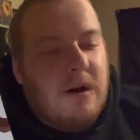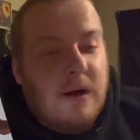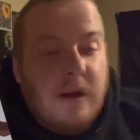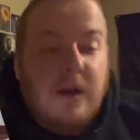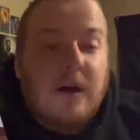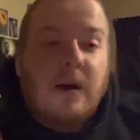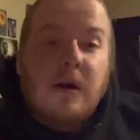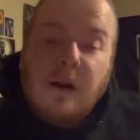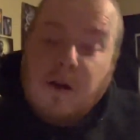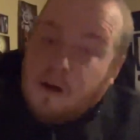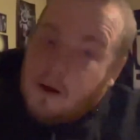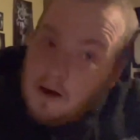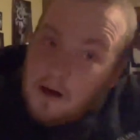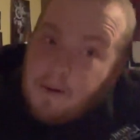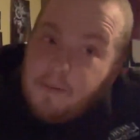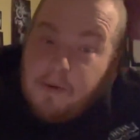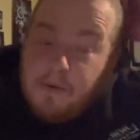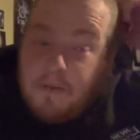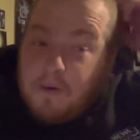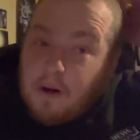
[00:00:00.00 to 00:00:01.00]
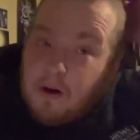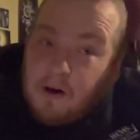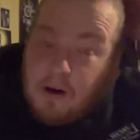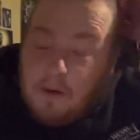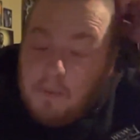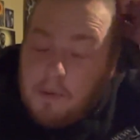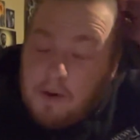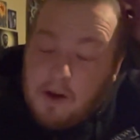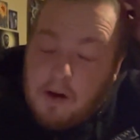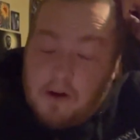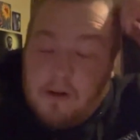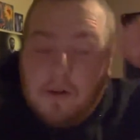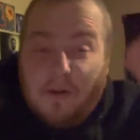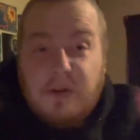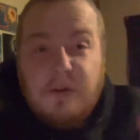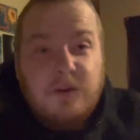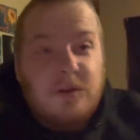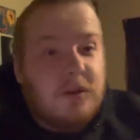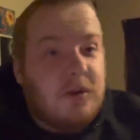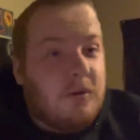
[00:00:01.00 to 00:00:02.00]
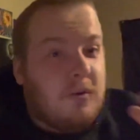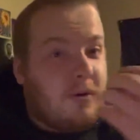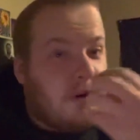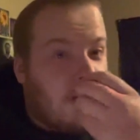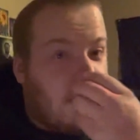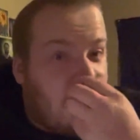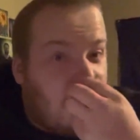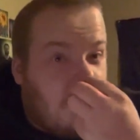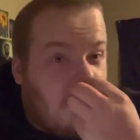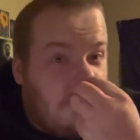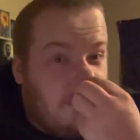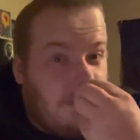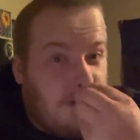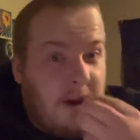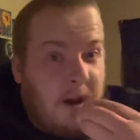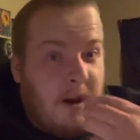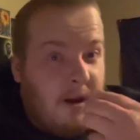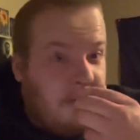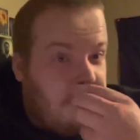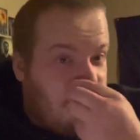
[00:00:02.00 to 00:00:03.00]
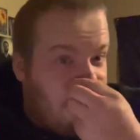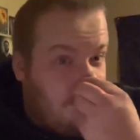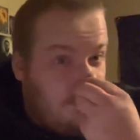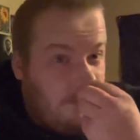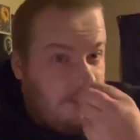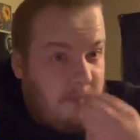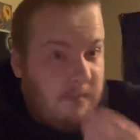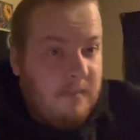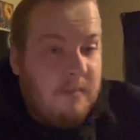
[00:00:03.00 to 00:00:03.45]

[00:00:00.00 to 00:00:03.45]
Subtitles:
Yeah, I'm a very big Zutara fan.